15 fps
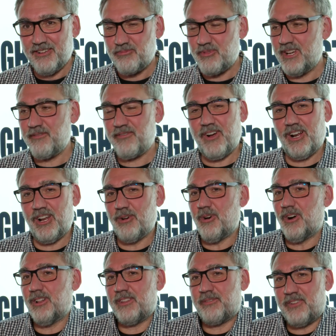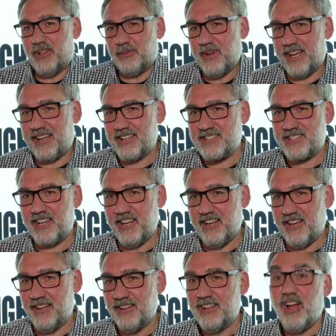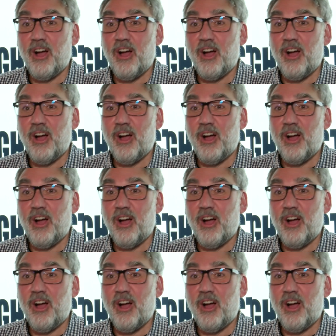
We follow all the filmmakers here.